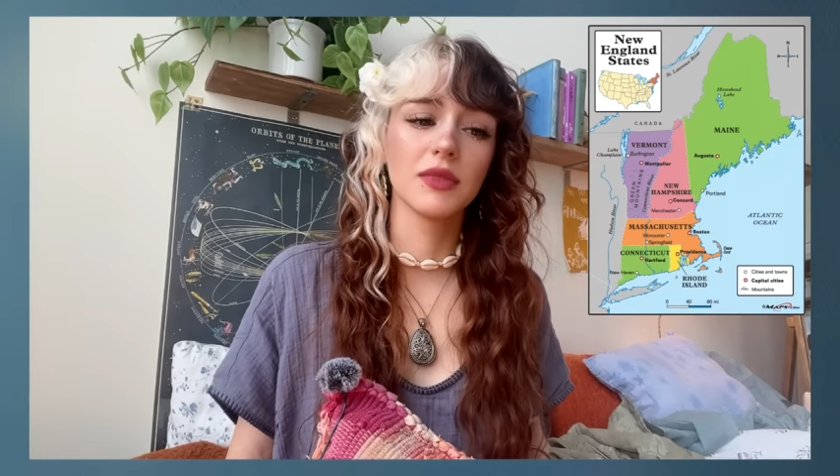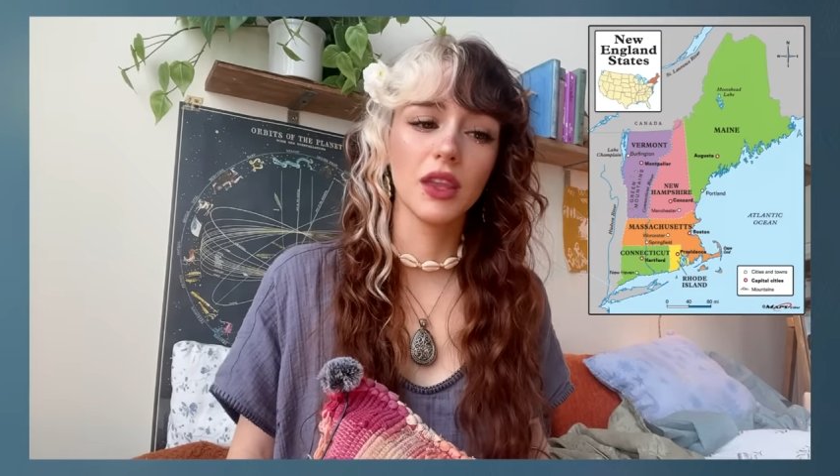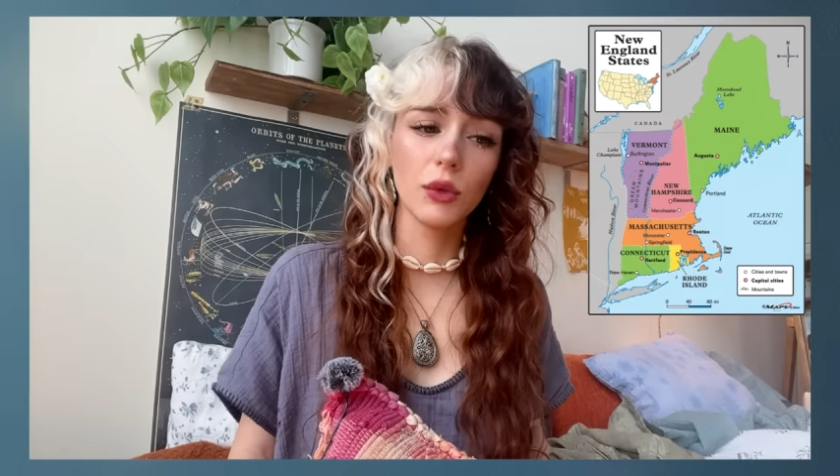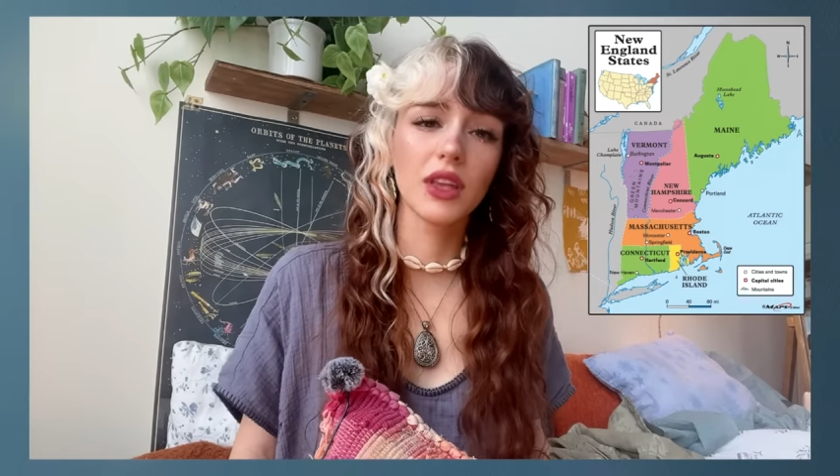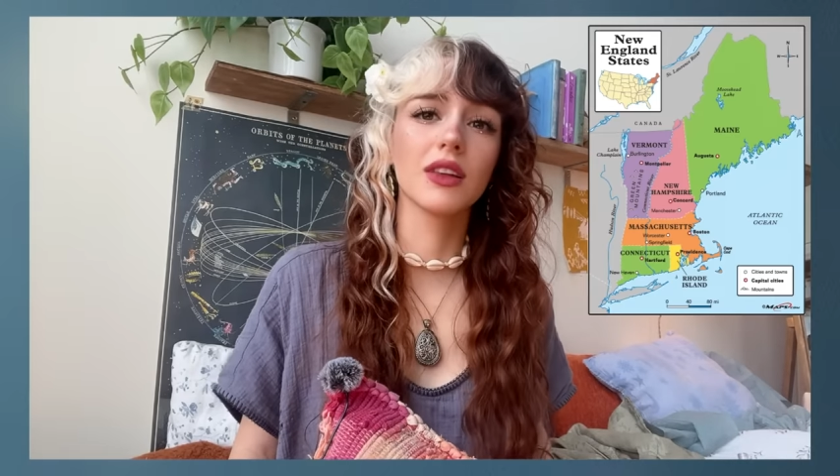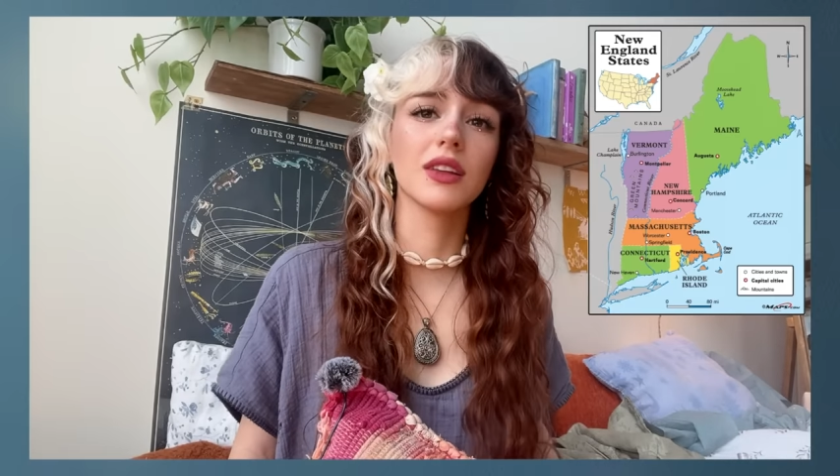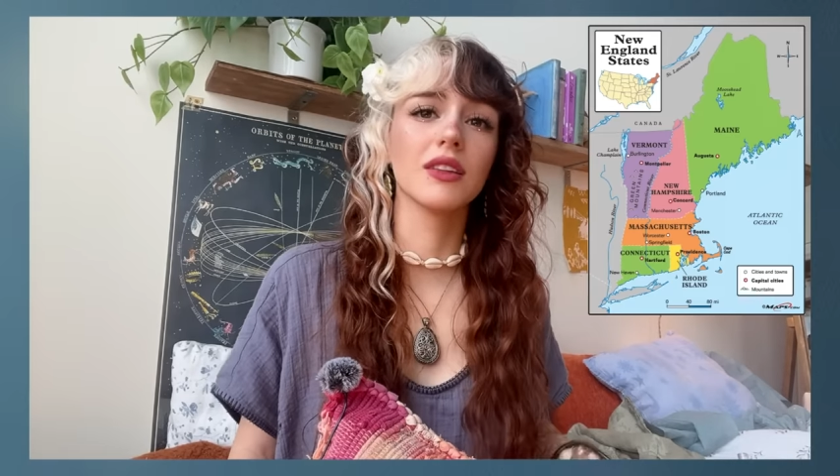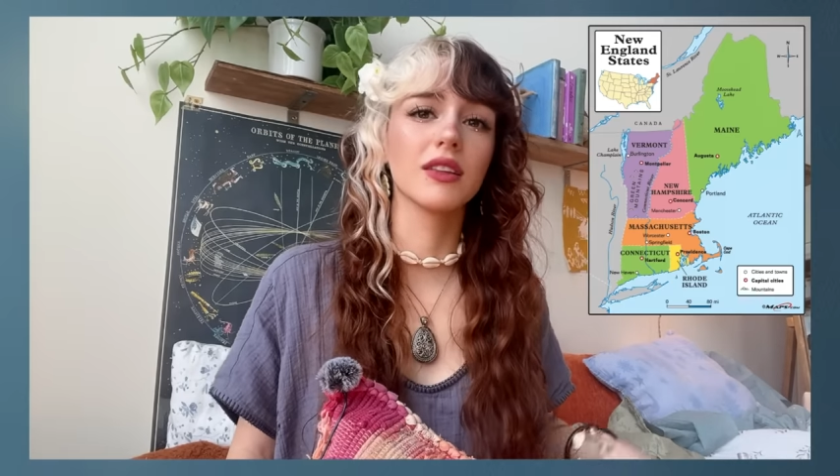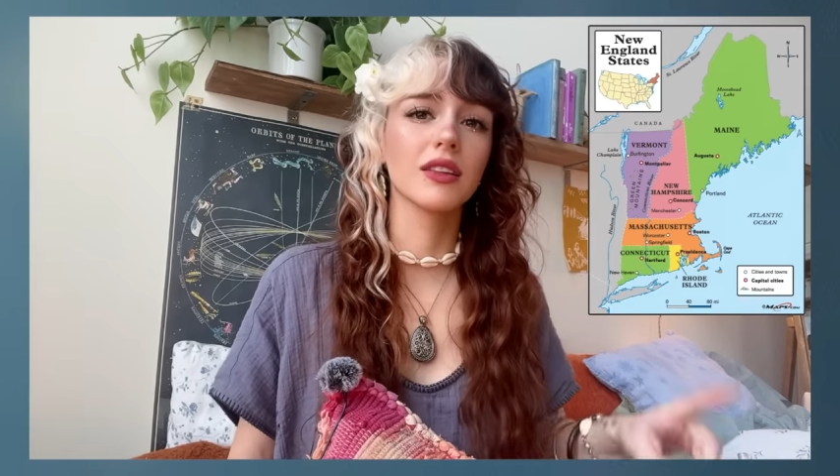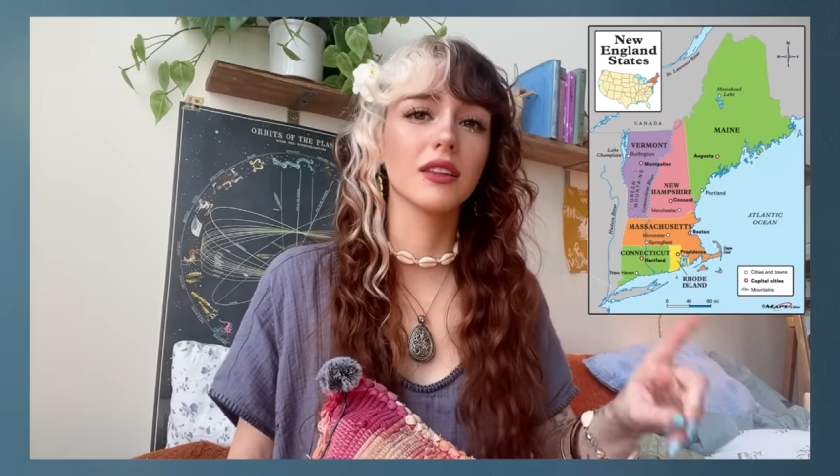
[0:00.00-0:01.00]
New
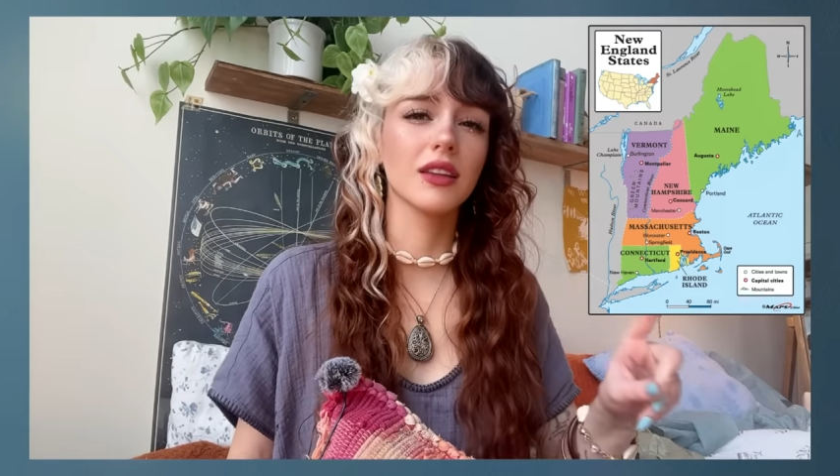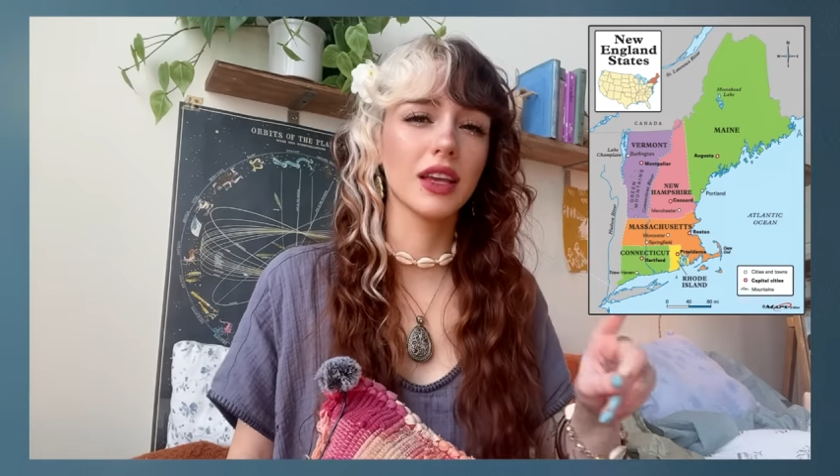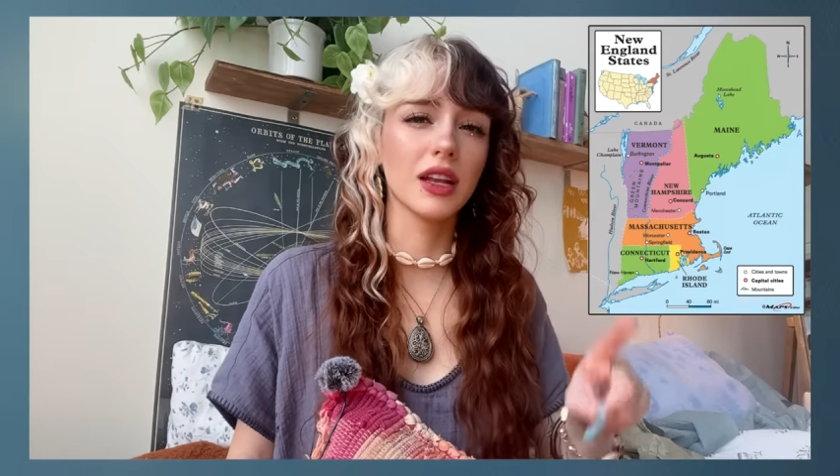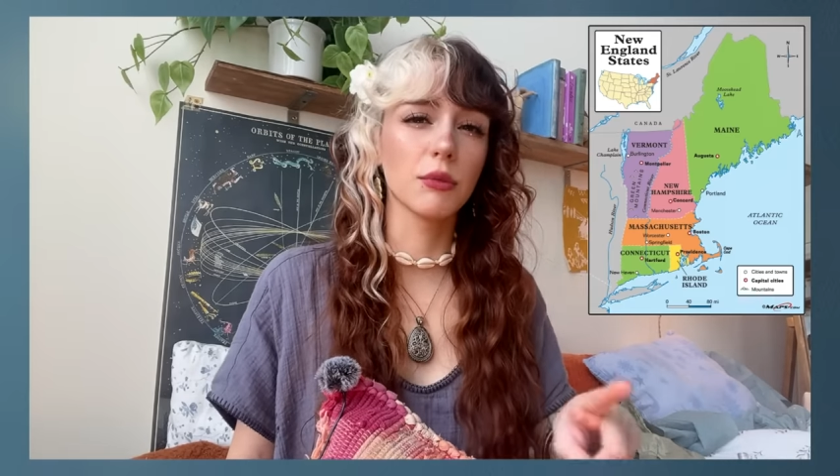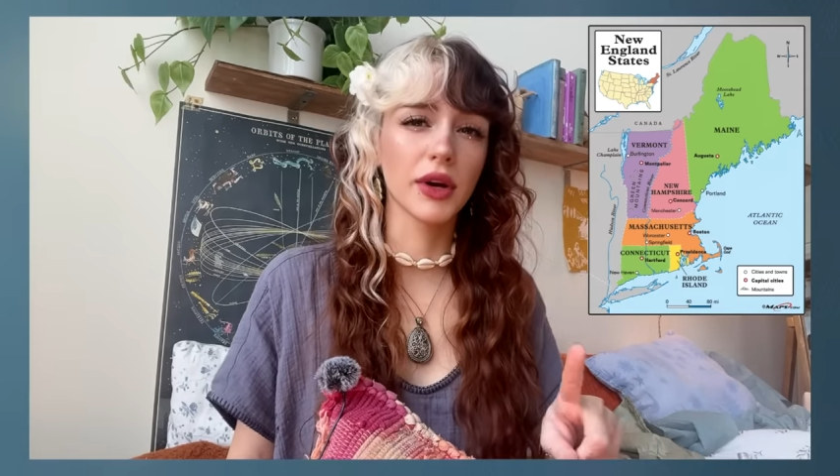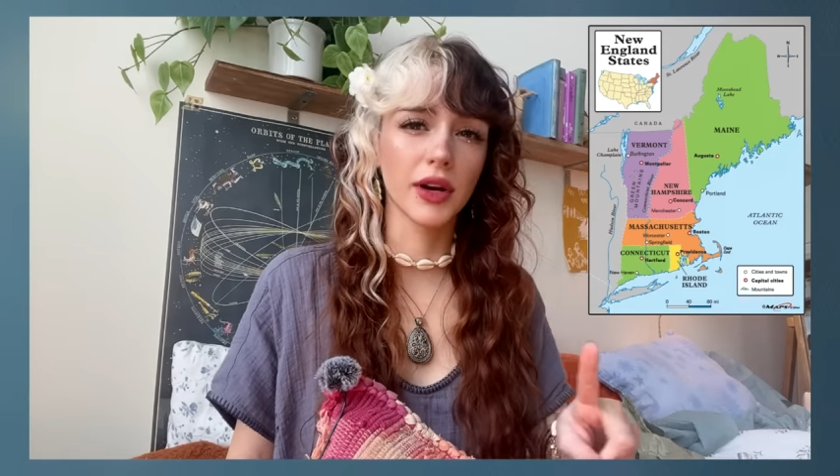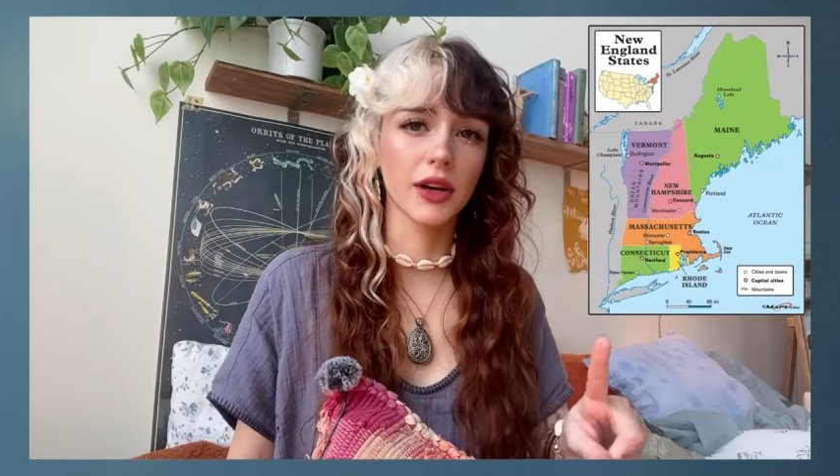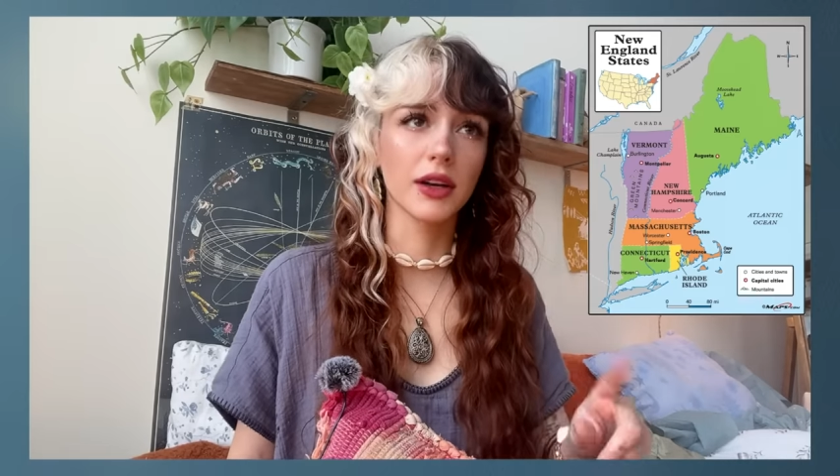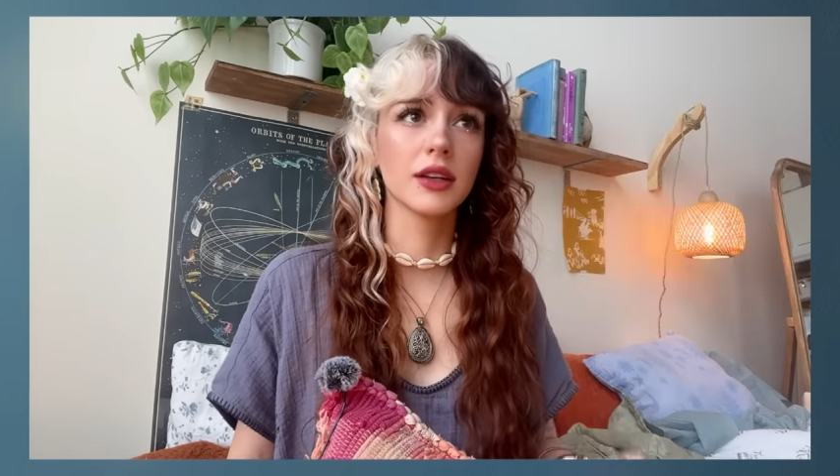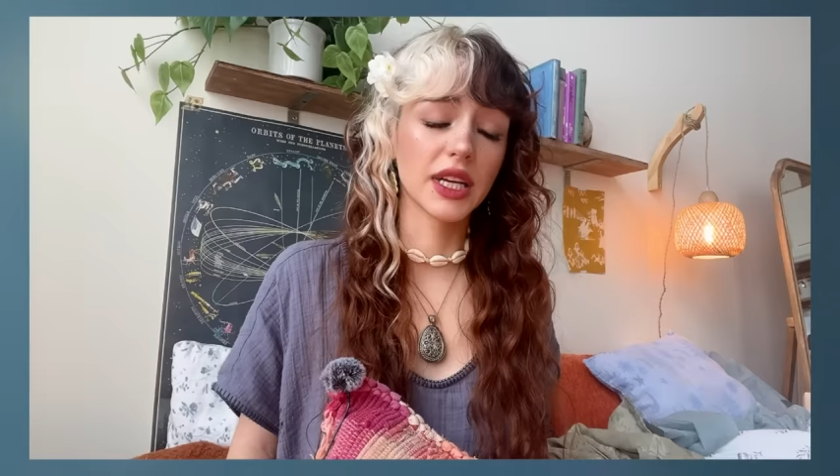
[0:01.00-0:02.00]
England in America.